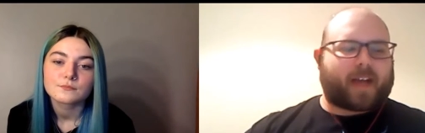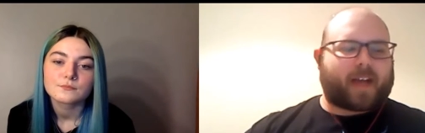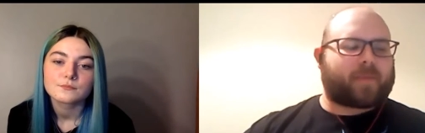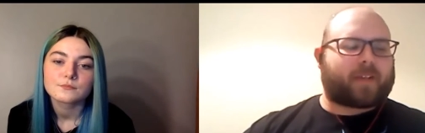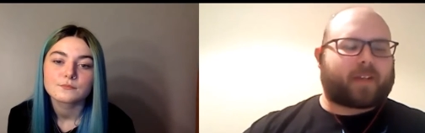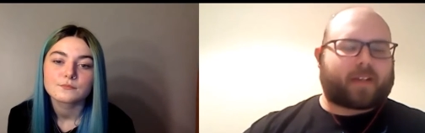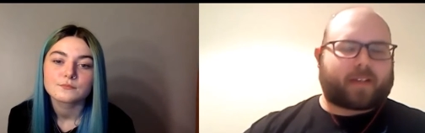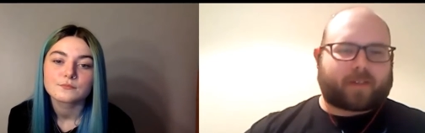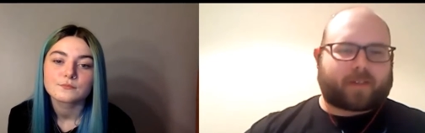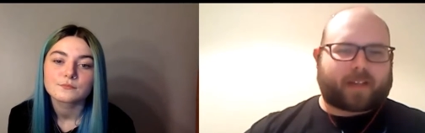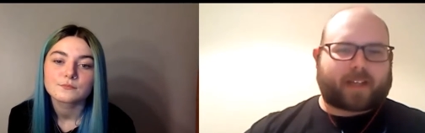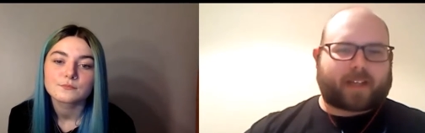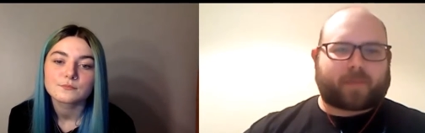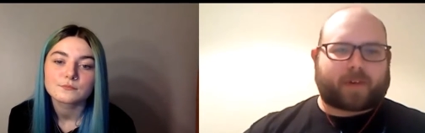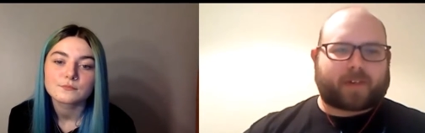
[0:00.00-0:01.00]
Speaker 1: emulate, or
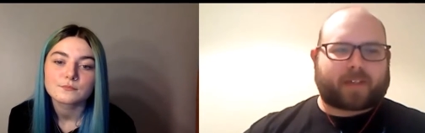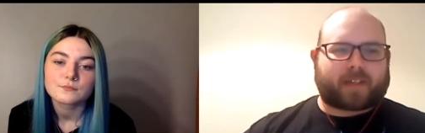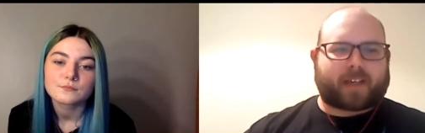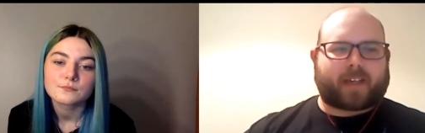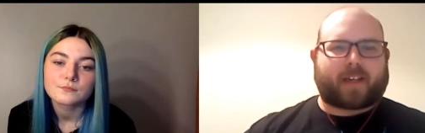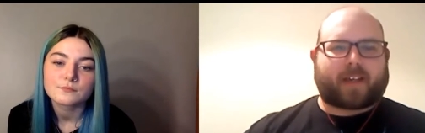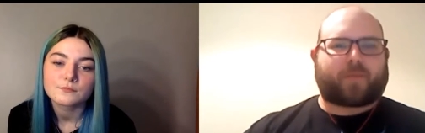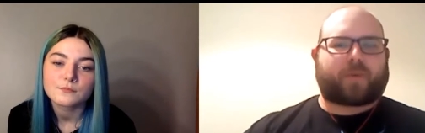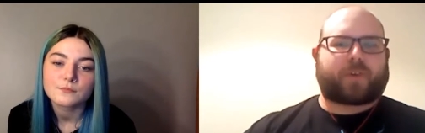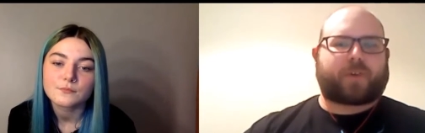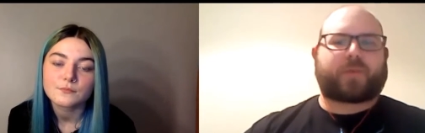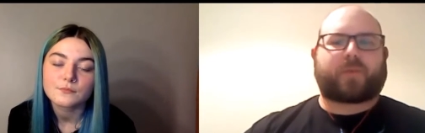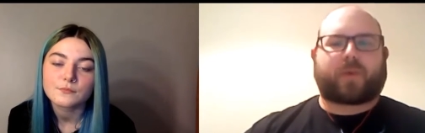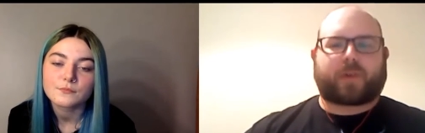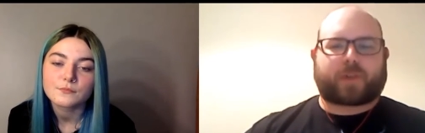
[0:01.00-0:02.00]
that's the person I want
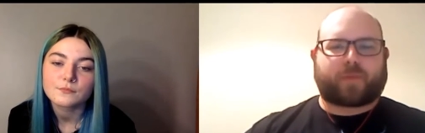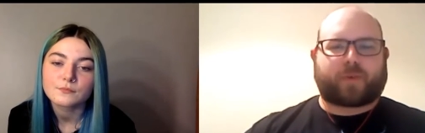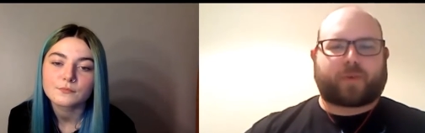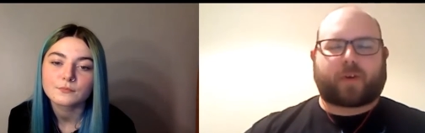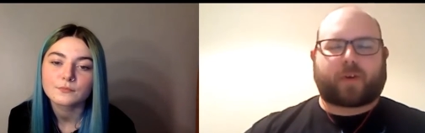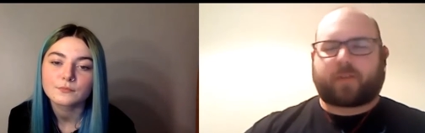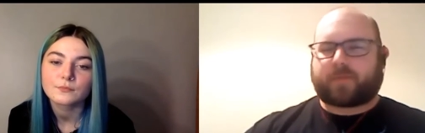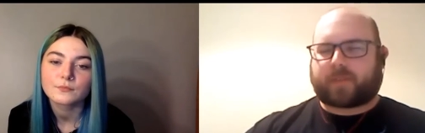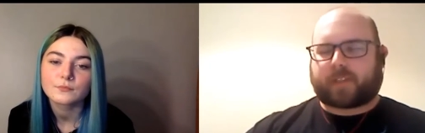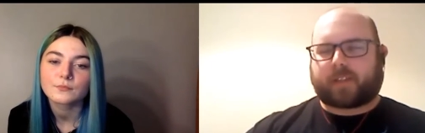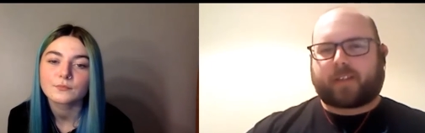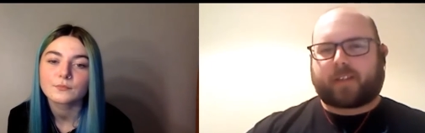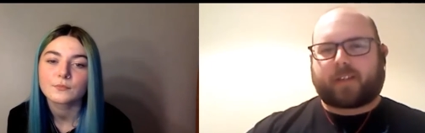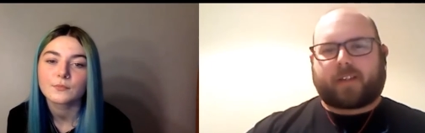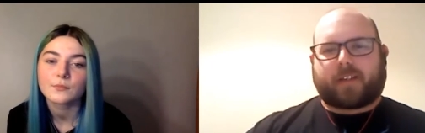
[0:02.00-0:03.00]
to watch more of,
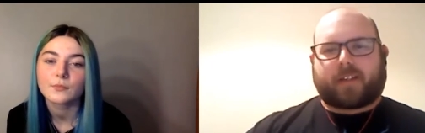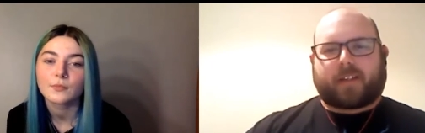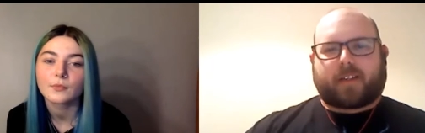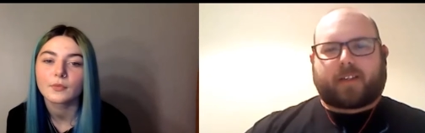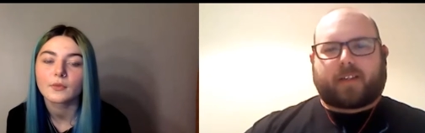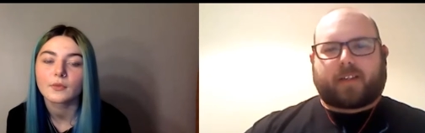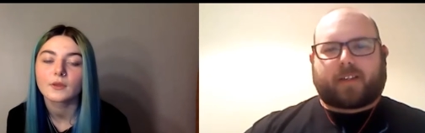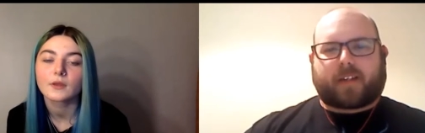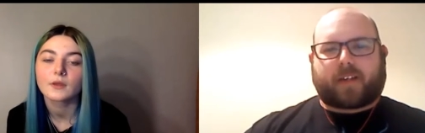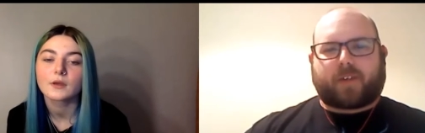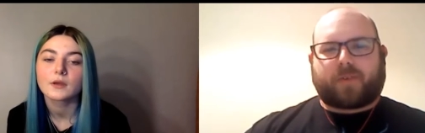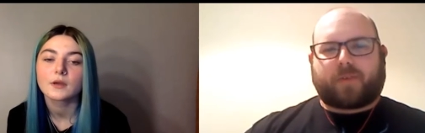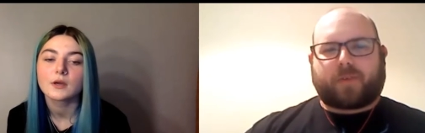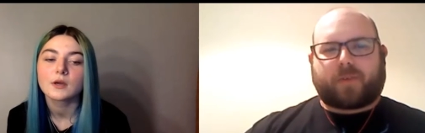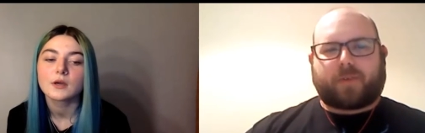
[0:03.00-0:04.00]
and that
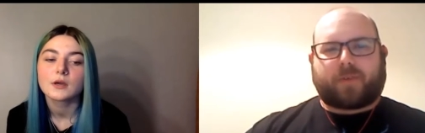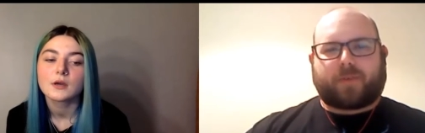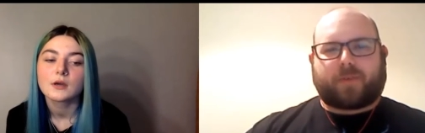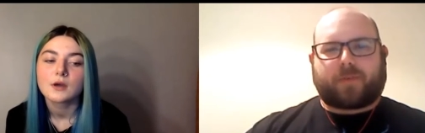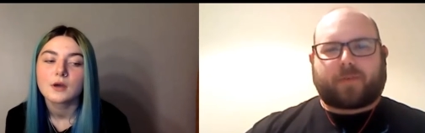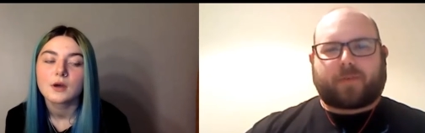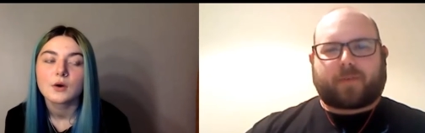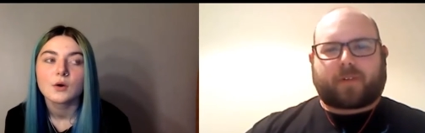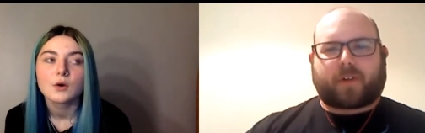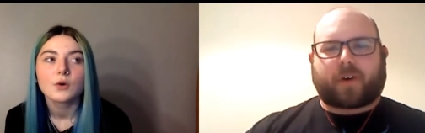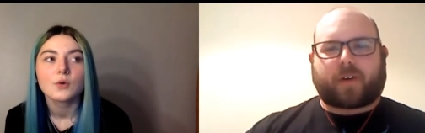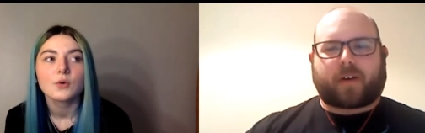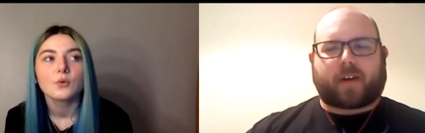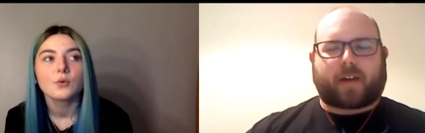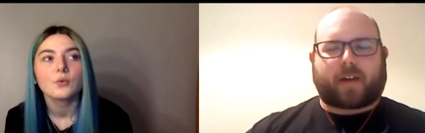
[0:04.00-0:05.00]
who
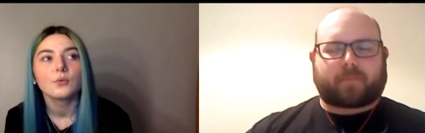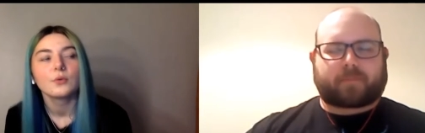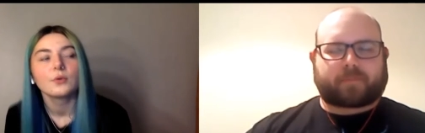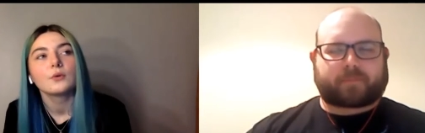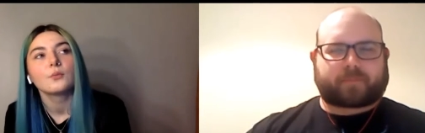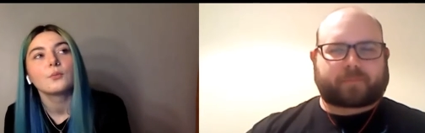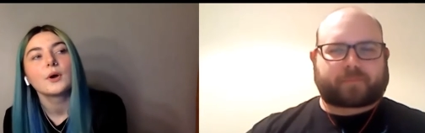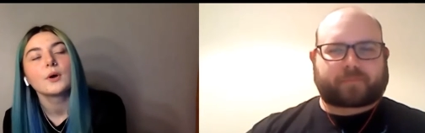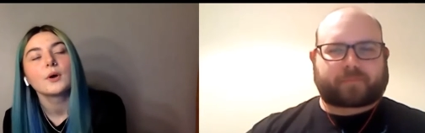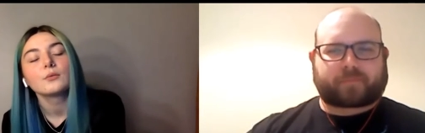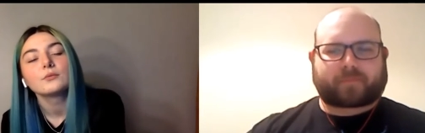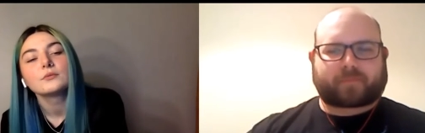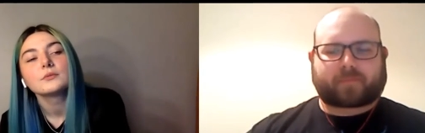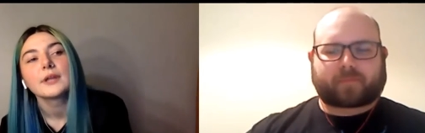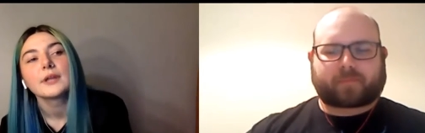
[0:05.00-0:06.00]
caught your eye?
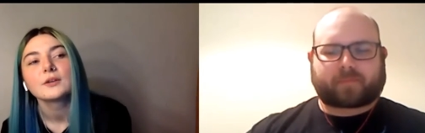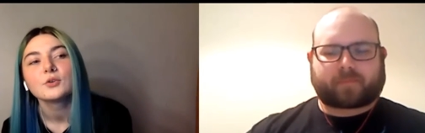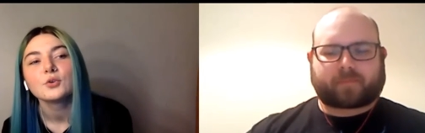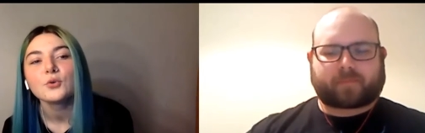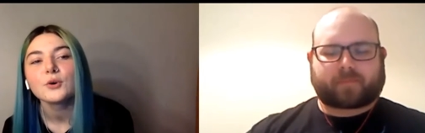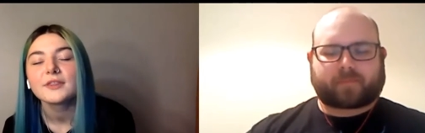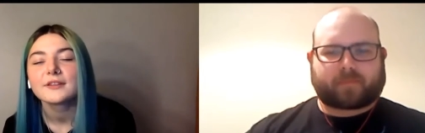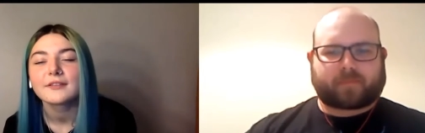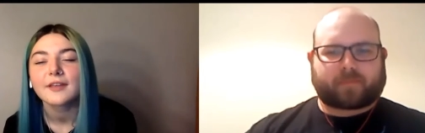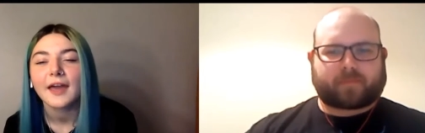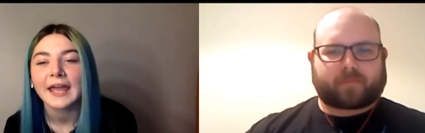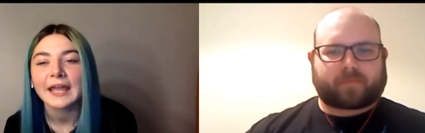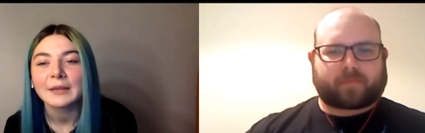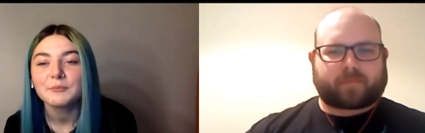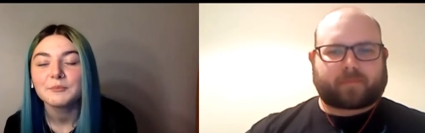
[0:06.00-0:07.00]
Speaker 2: Well, like, not at the
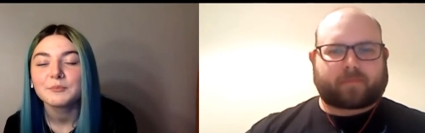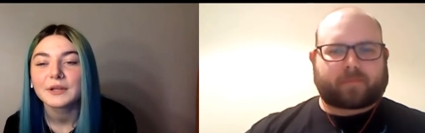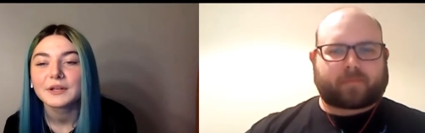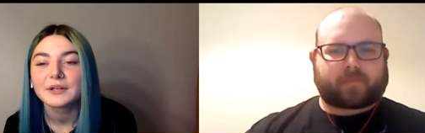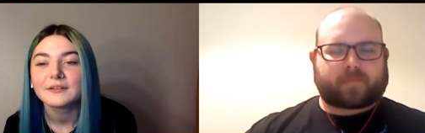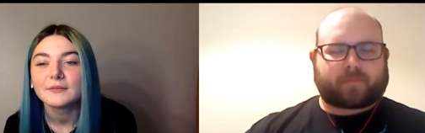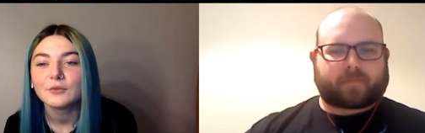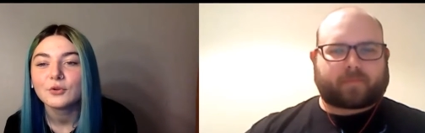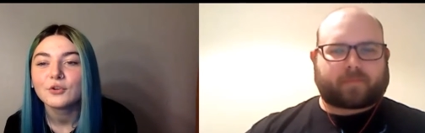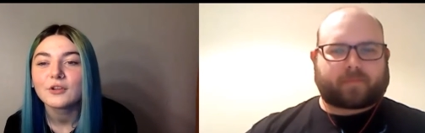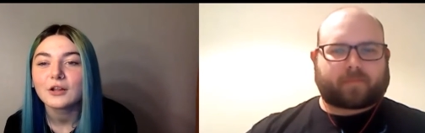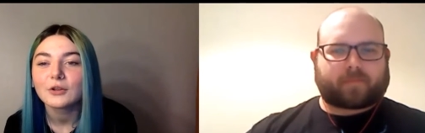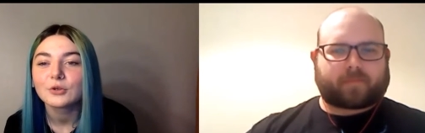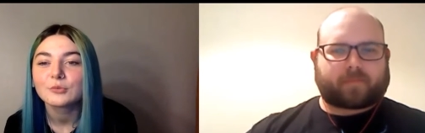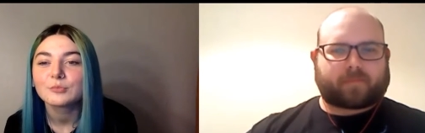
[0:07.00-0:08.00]
time, but now
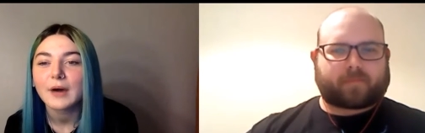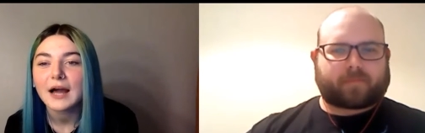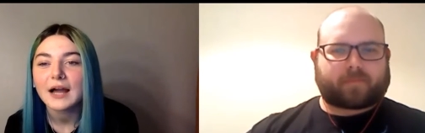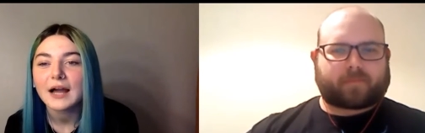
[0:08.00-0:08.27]
that I look